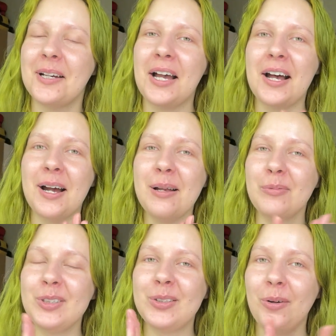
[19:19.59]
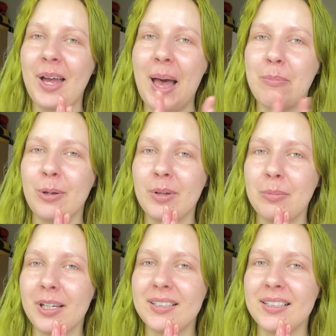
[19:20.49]
I am so happy with
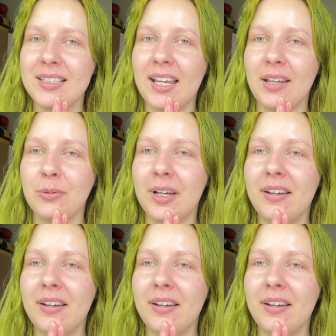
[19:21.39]
my Cindy hand right